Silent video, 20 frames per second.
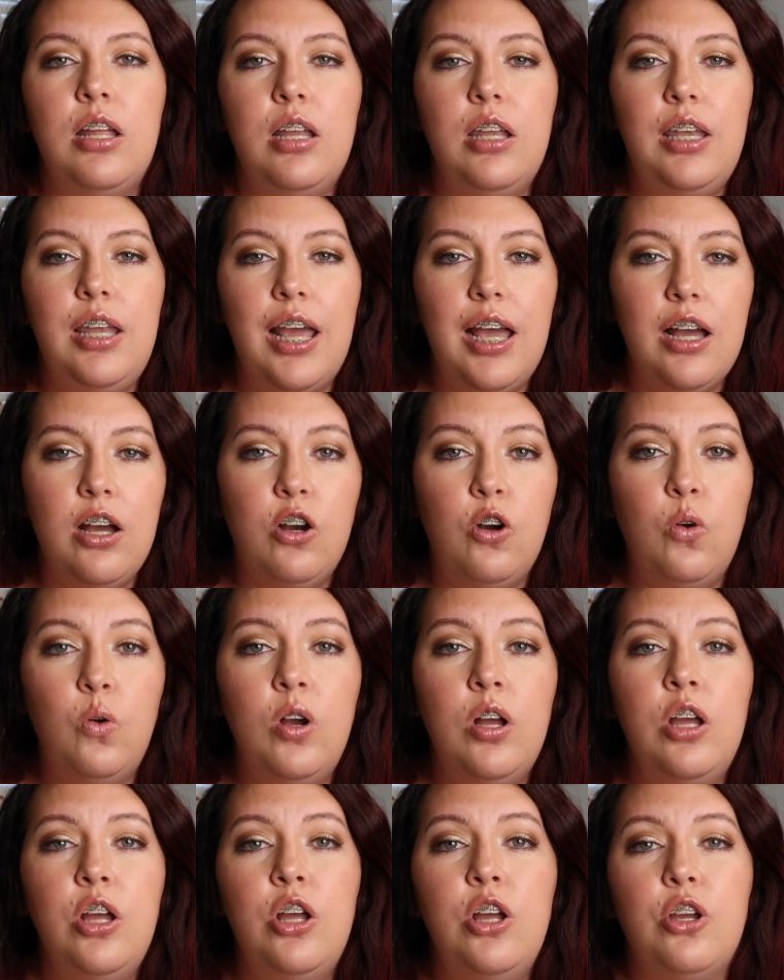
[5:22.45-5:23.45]
now
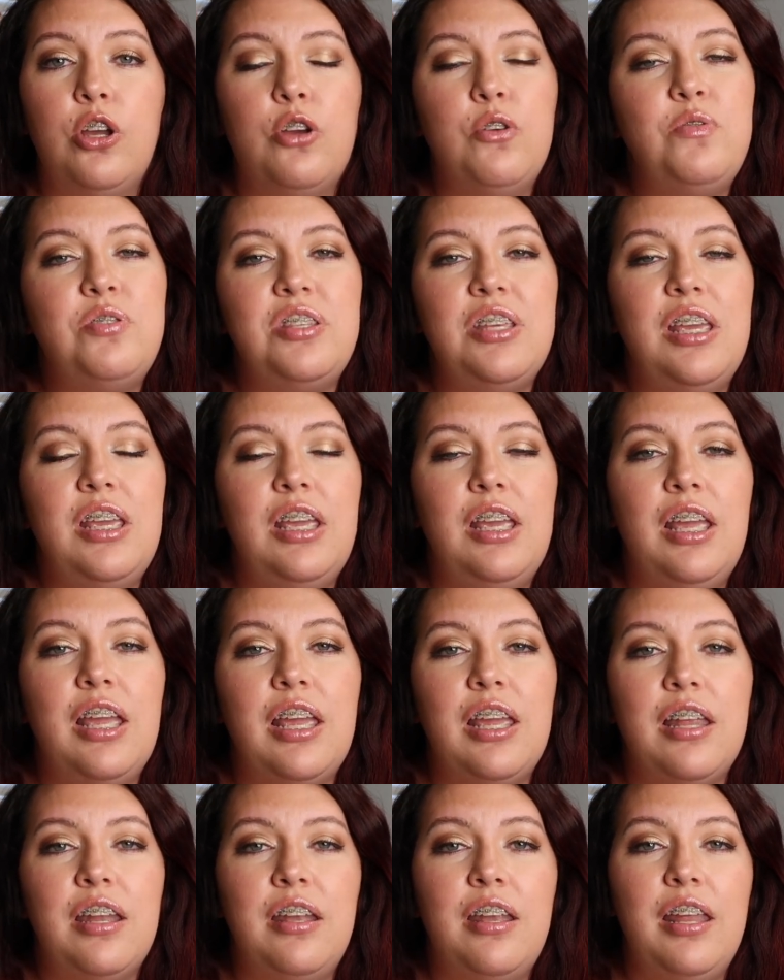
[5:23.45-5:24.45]
go see
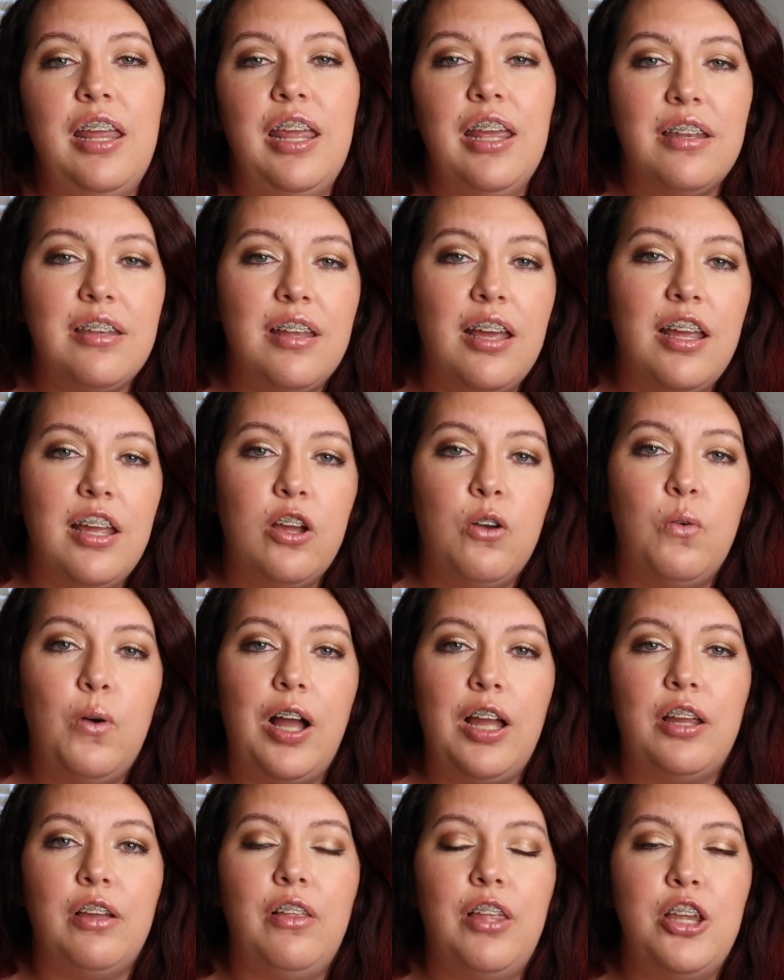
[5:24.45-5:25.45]
an
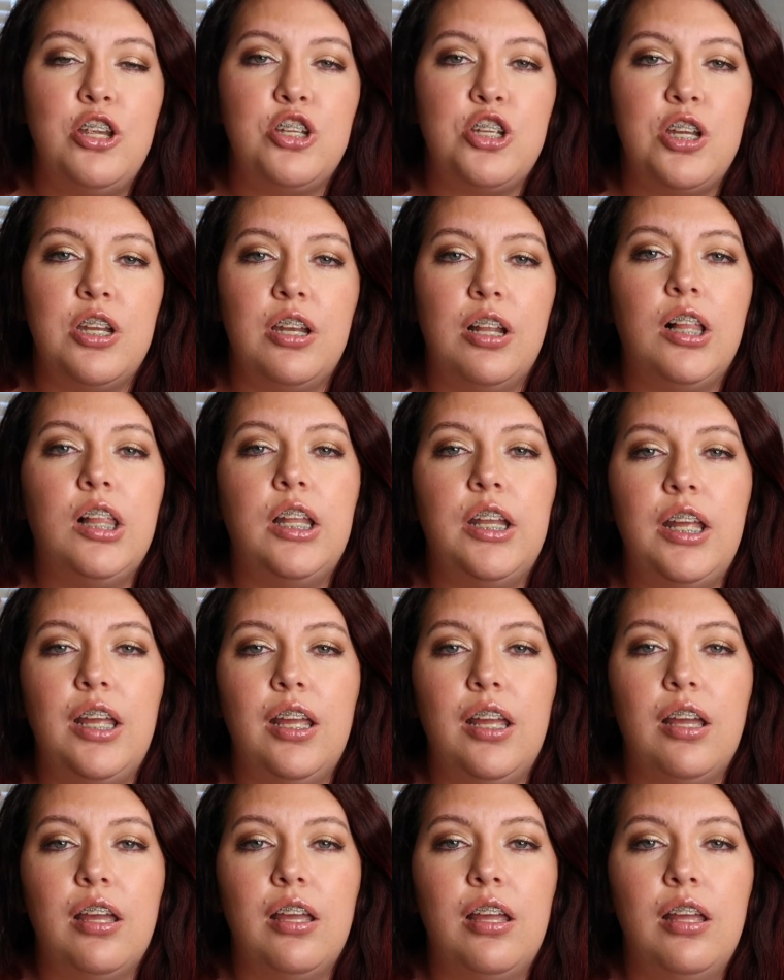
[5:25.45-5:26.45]
anticoagulation
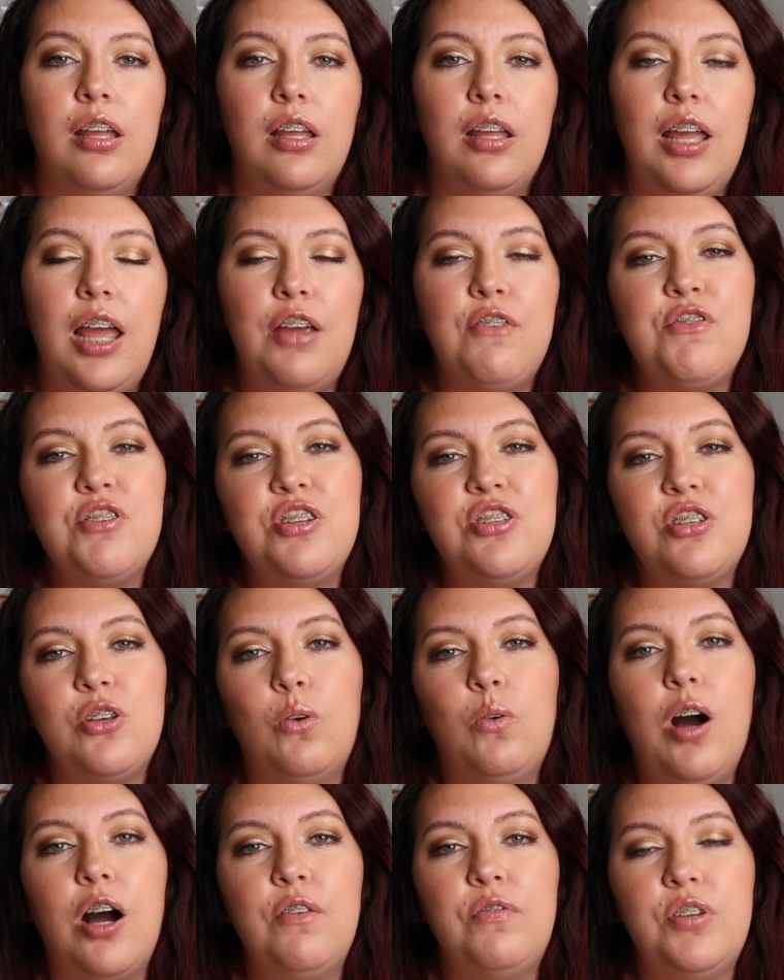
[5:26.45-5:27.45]
clinic every
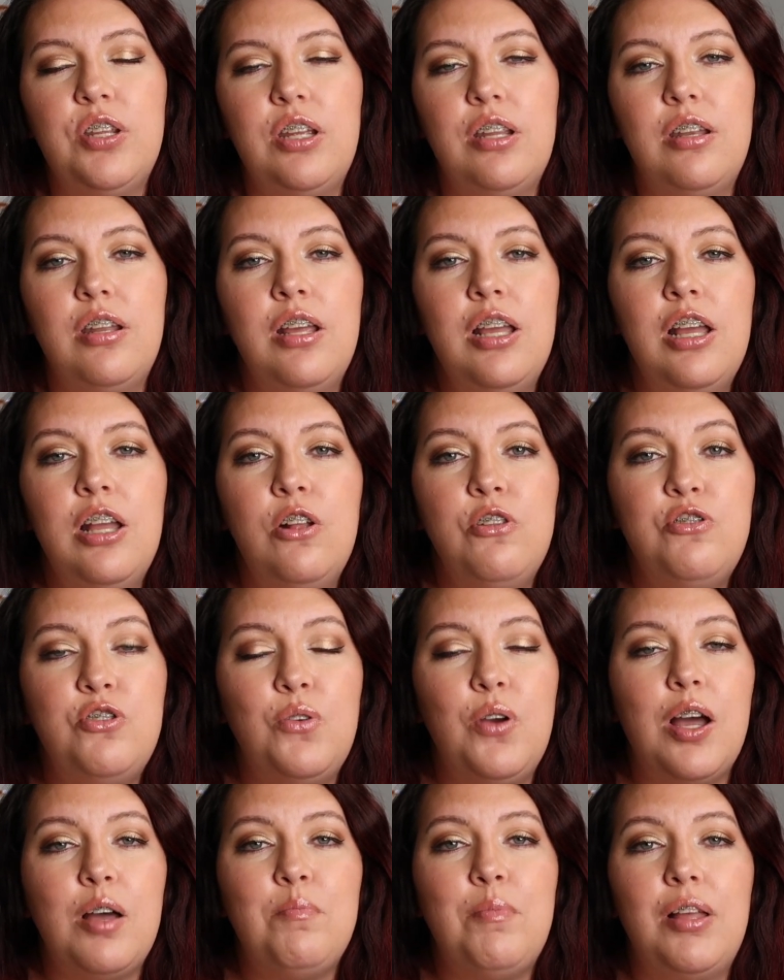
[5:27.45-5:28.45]
so often
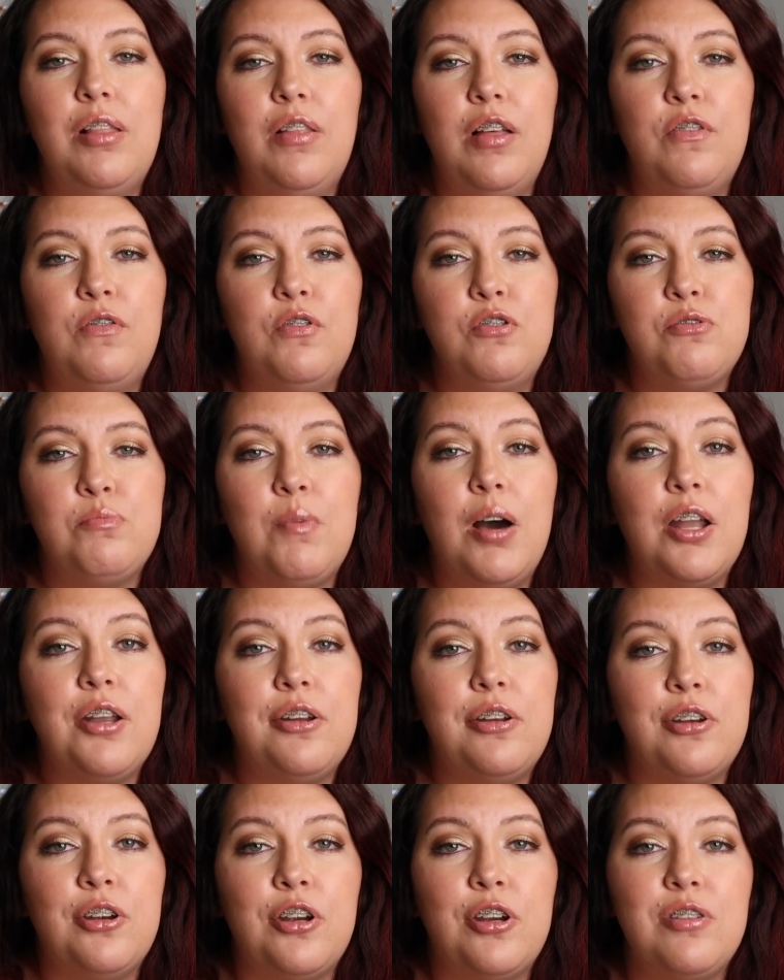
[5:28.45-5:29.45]
to have my levels
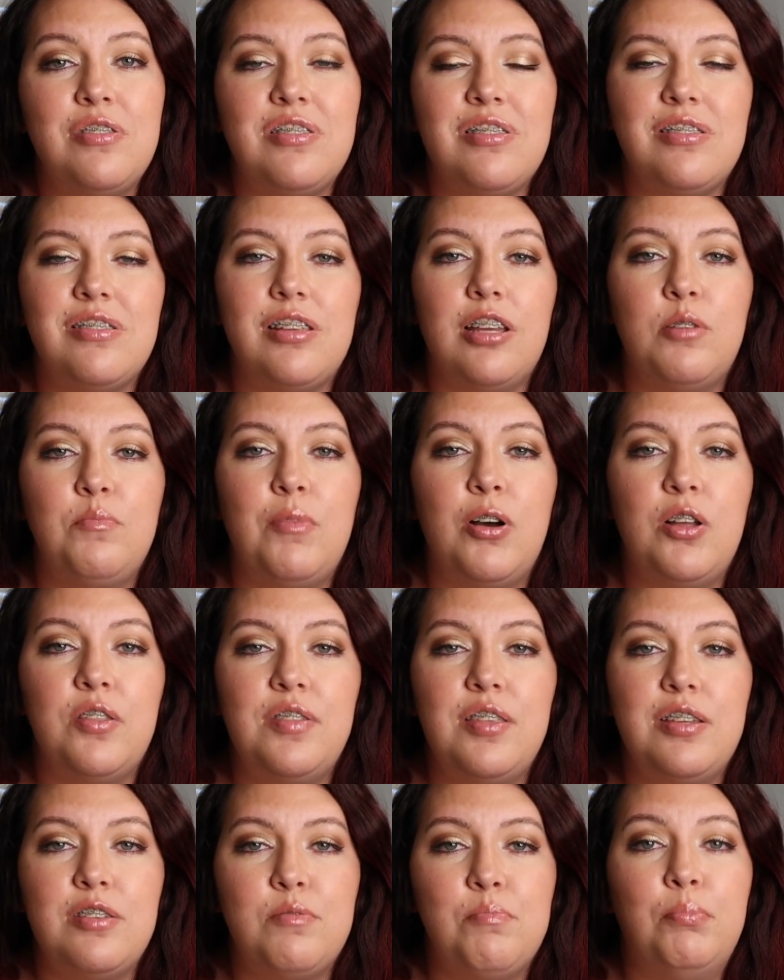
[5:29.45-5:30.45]
monitored, since I'm on
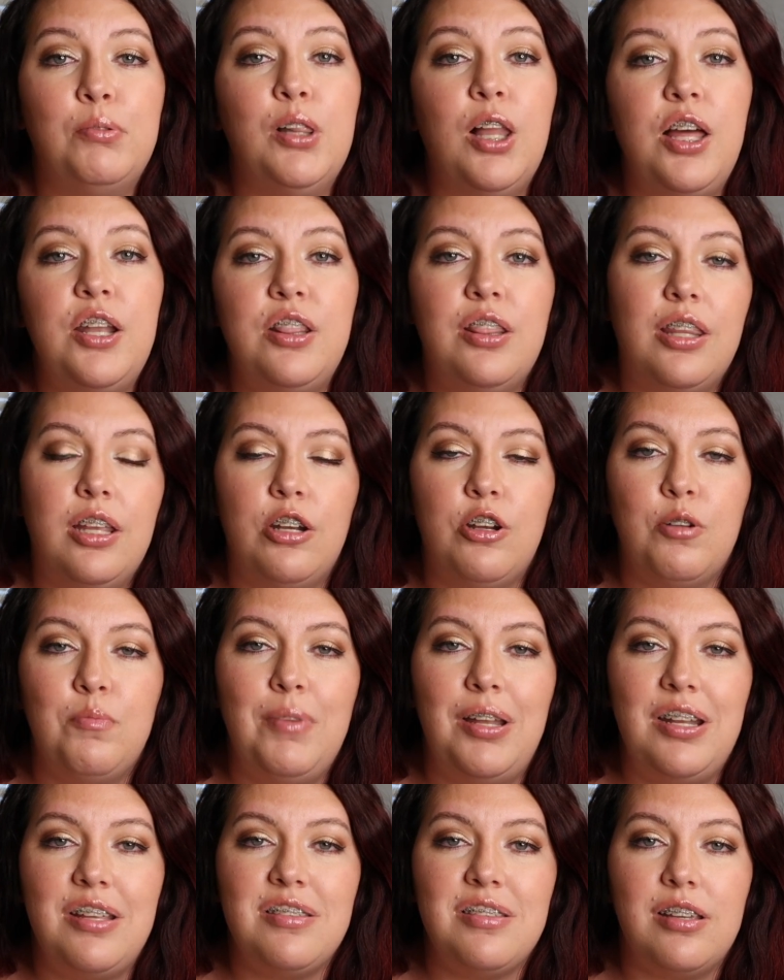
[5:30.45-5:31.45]
this blood thinner
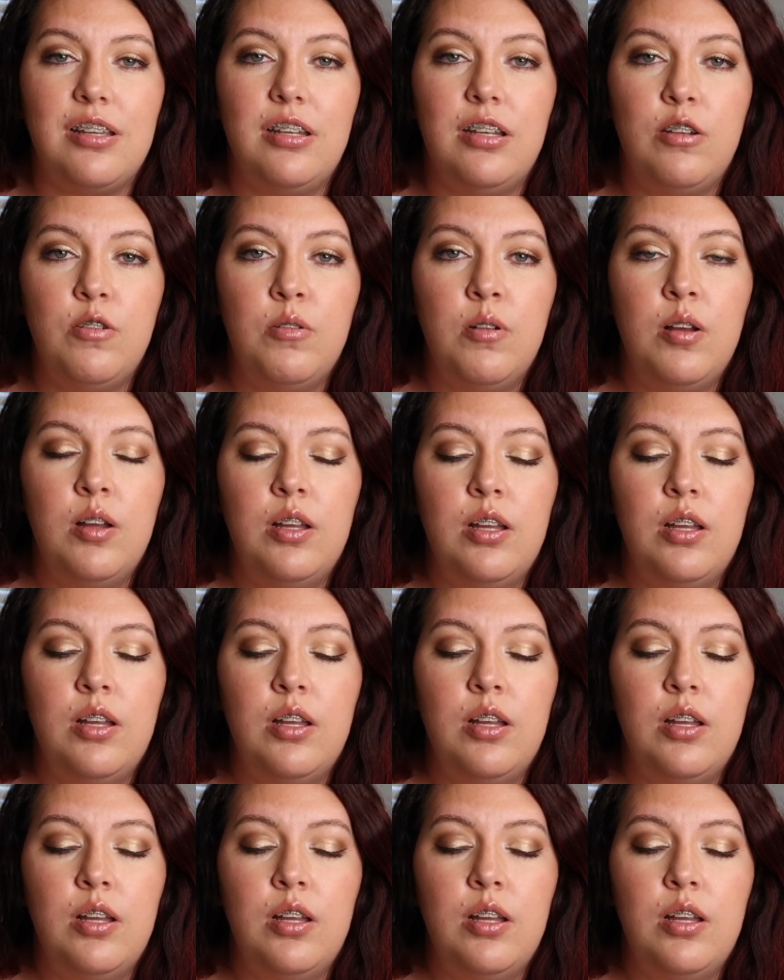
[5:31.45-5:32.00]
medicine.